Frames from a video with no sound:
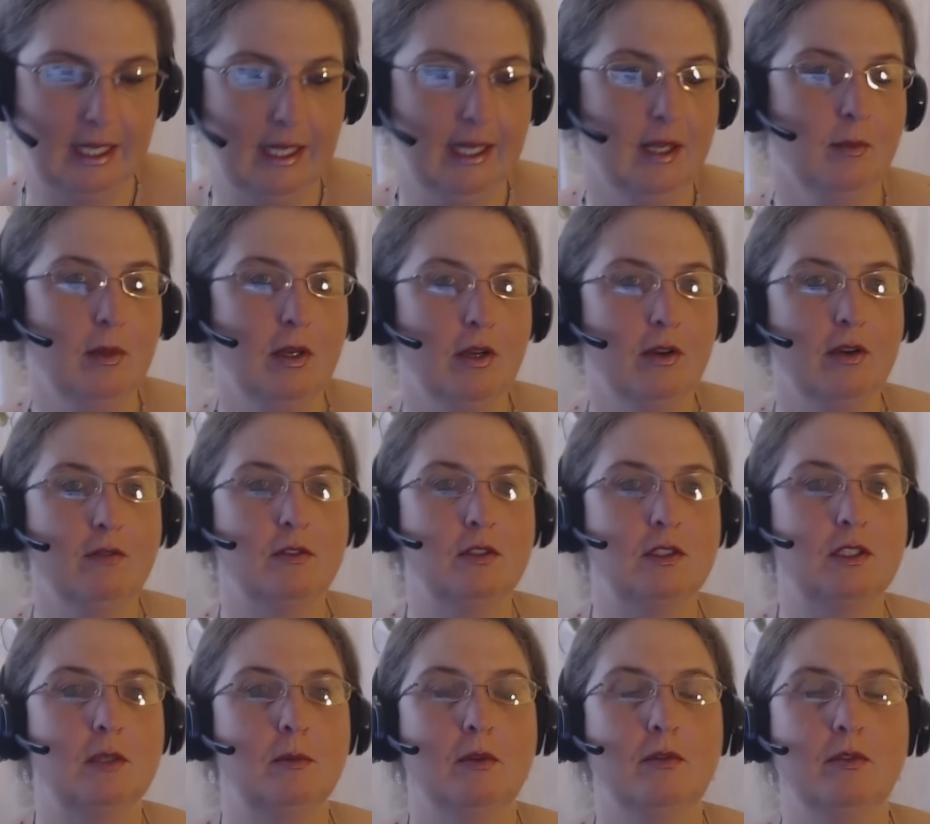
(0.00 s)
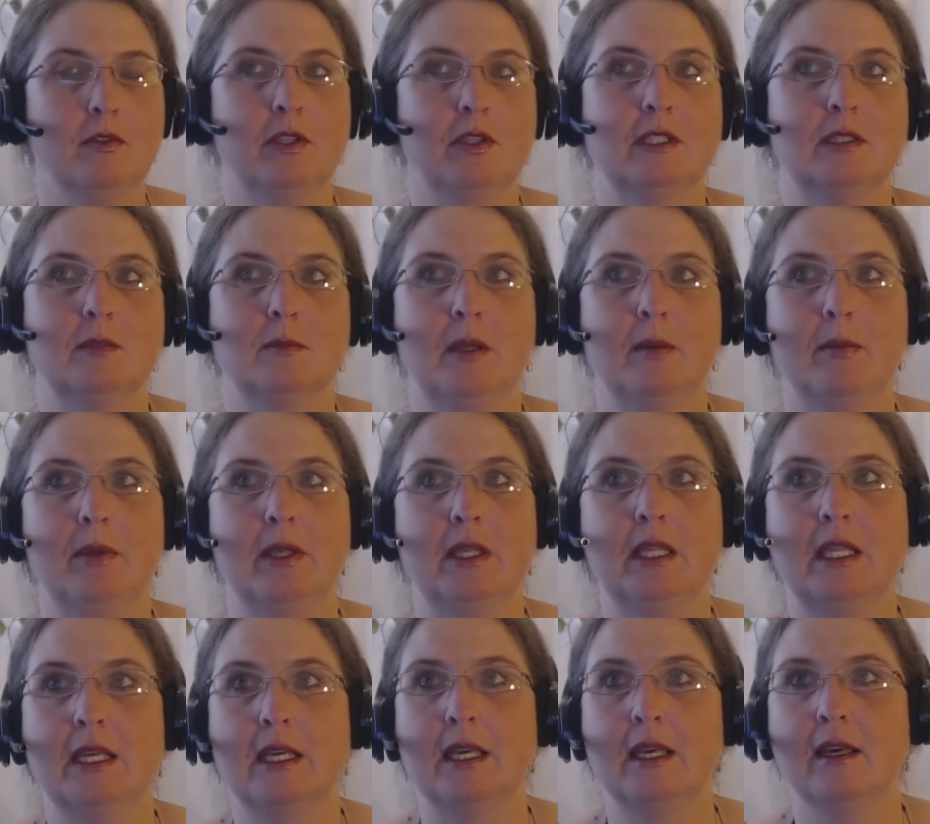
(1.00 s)
I am hearing for some of you, this might
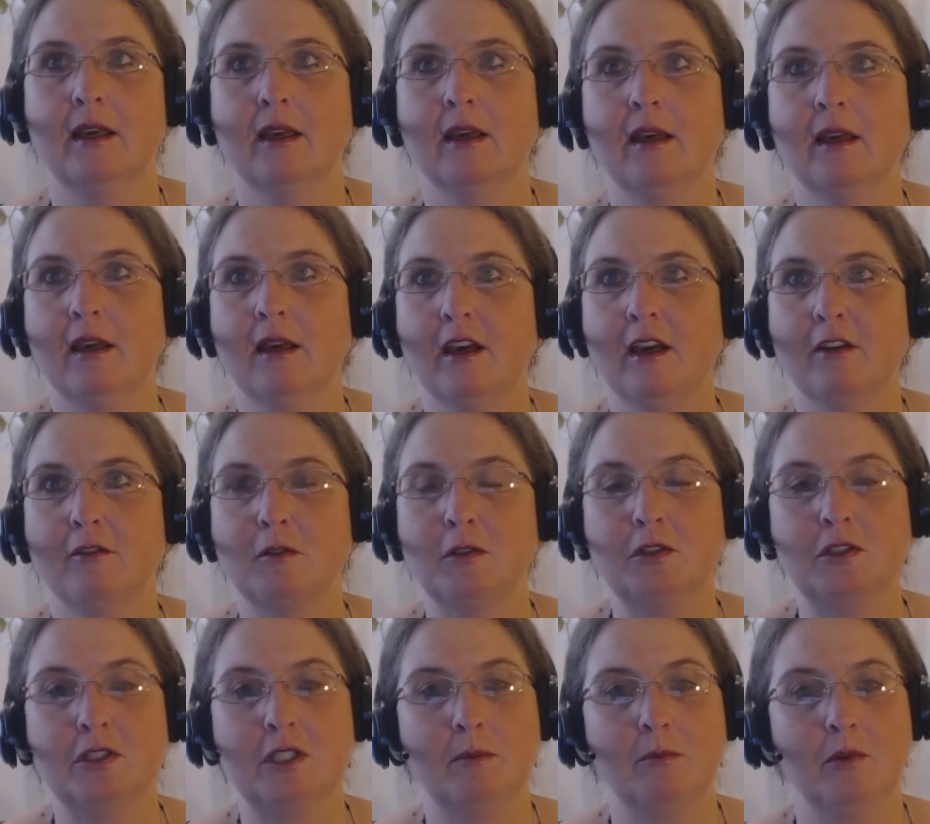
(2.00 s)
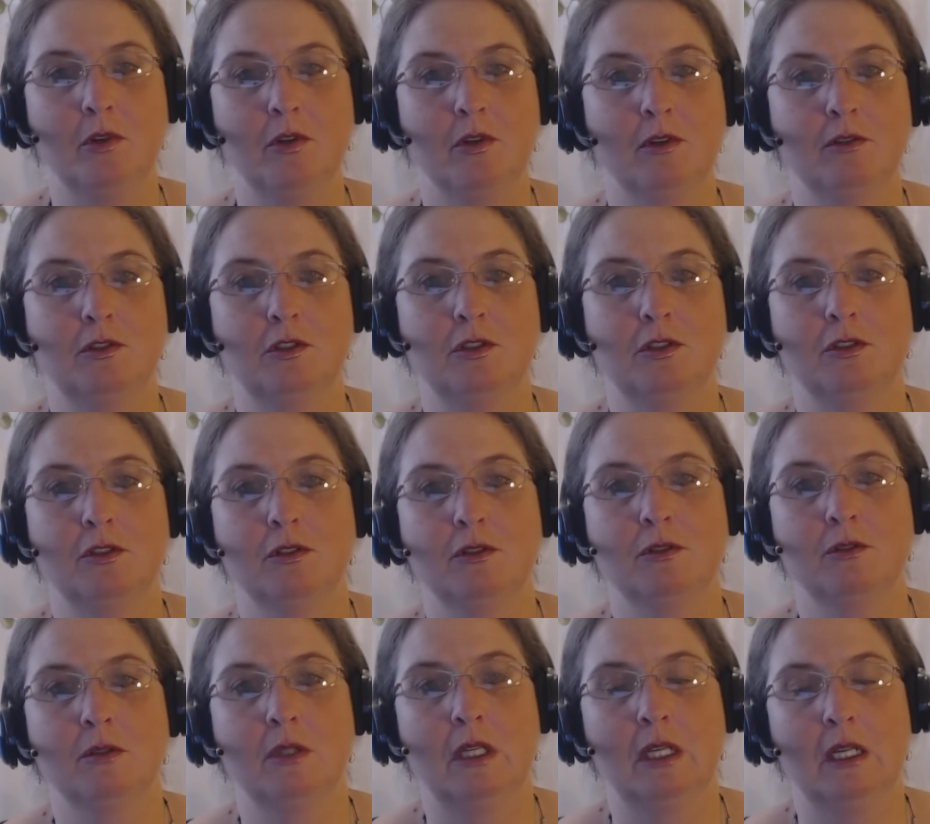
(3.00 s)
be like the first time you go
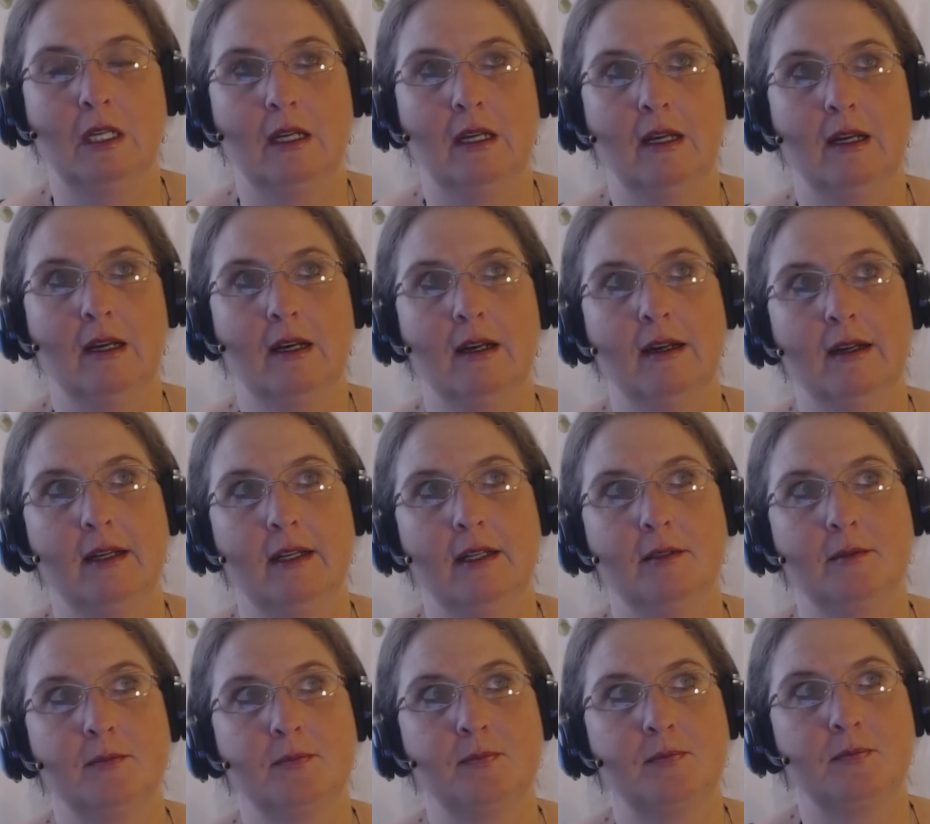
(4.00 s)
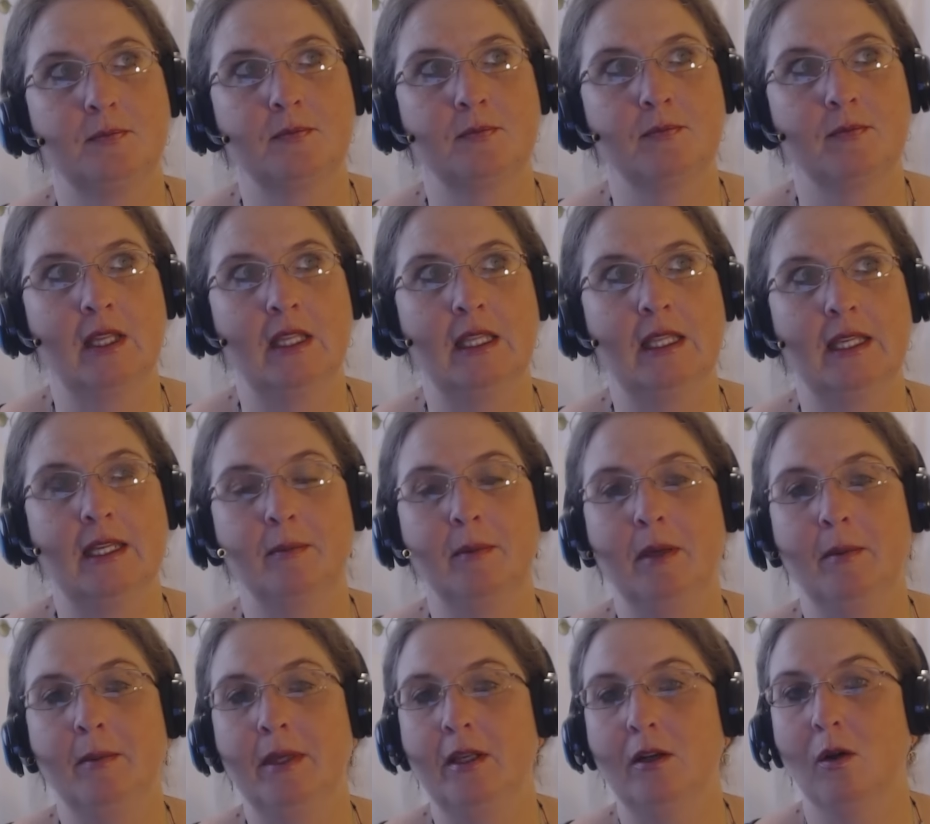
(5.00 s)
to um, like
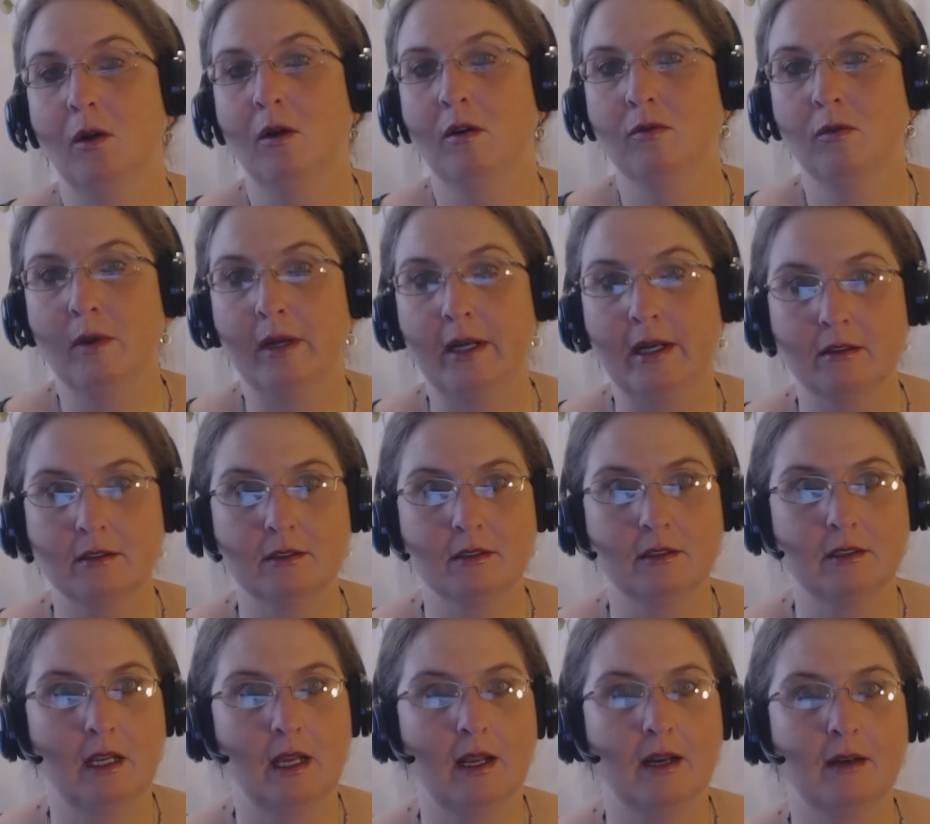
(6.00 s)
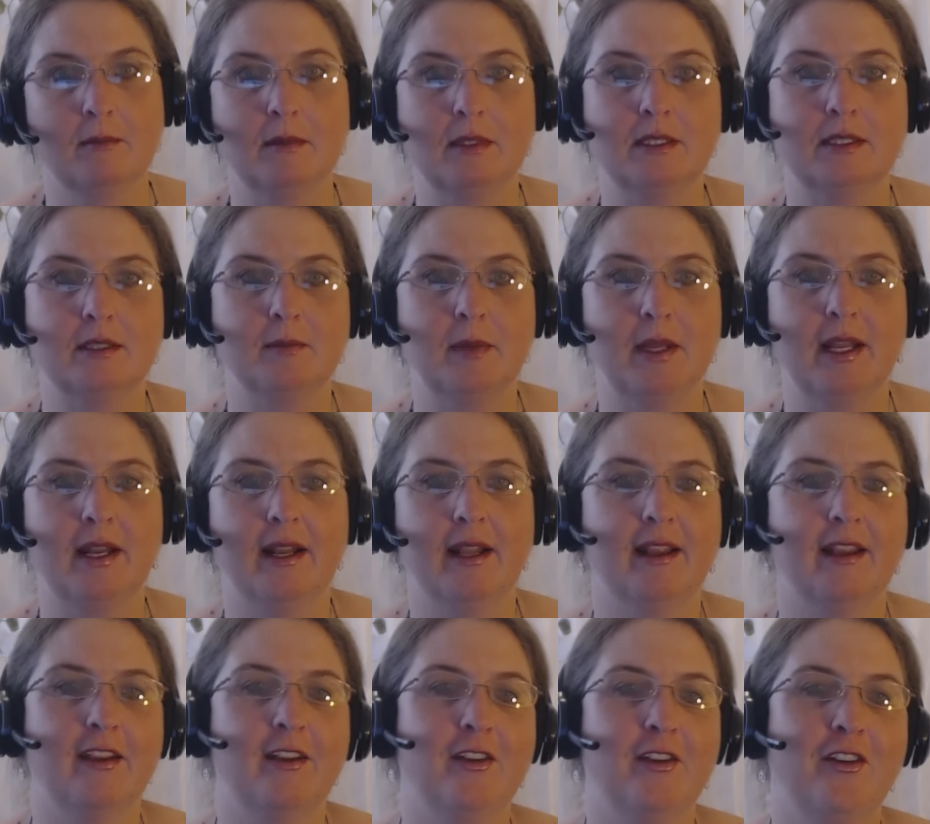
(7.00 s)
maybe an Overeaters Anonymous
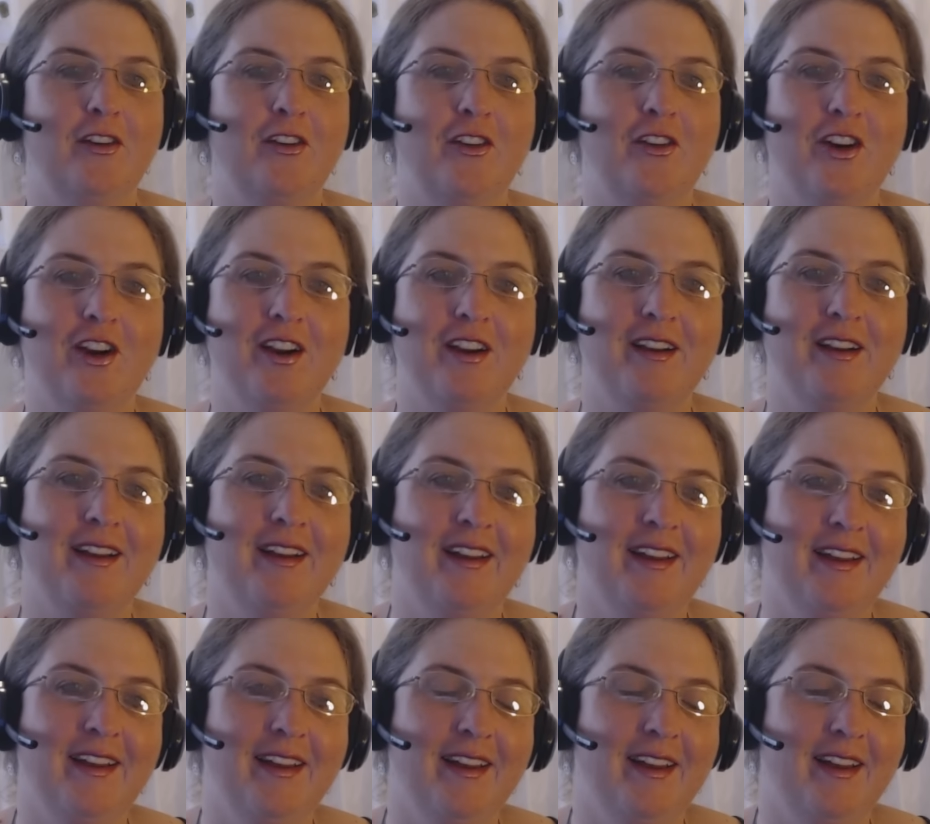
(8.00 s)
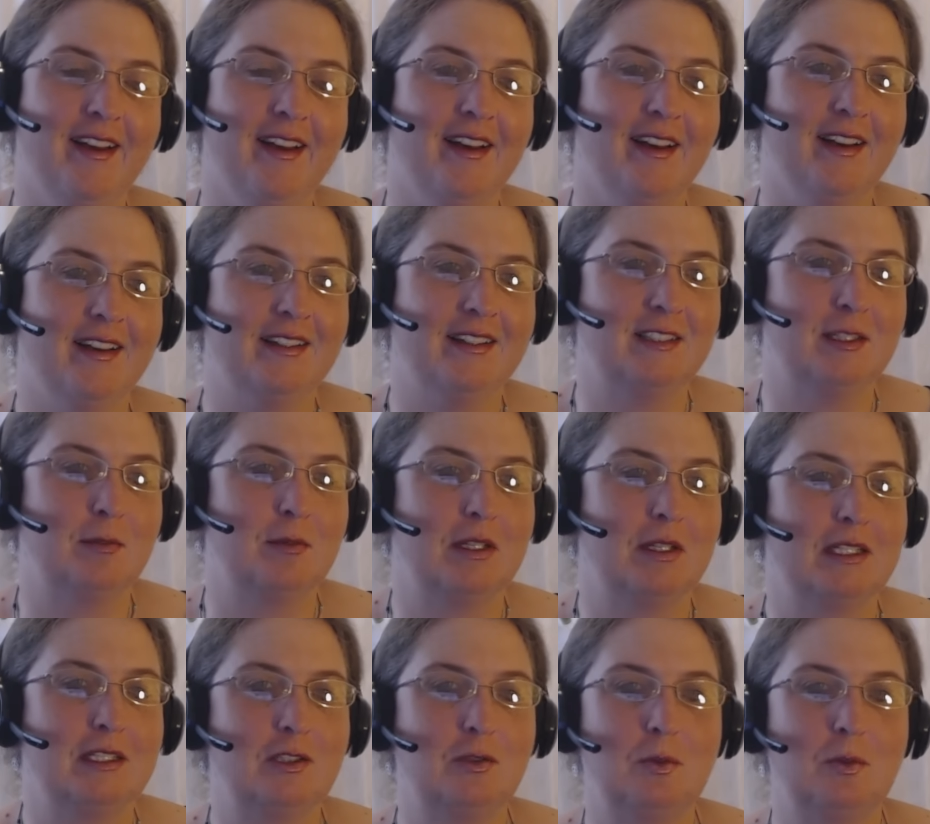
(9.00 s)
meeting, or uh, some
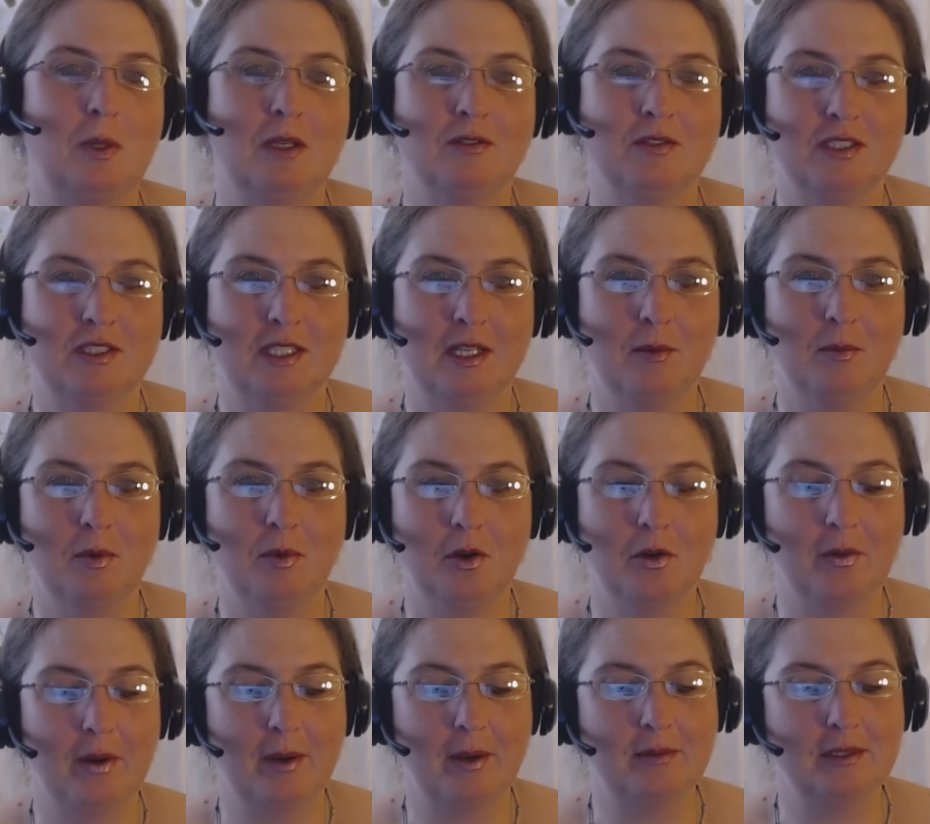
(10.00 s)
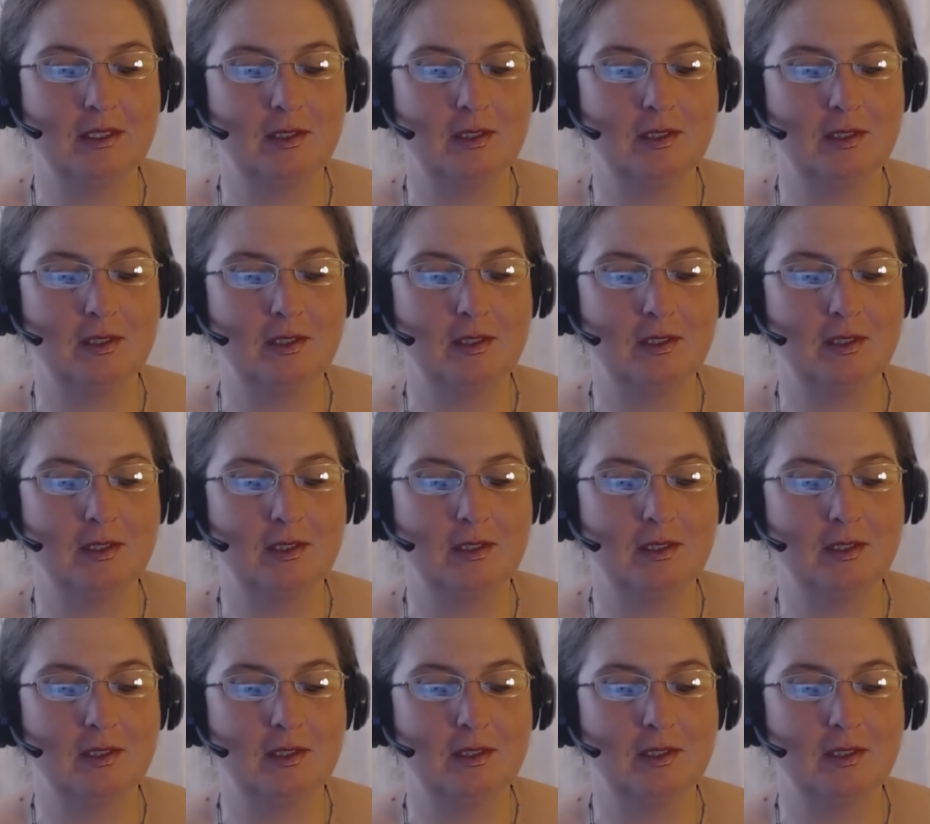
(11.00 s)
kind of twelve-step program.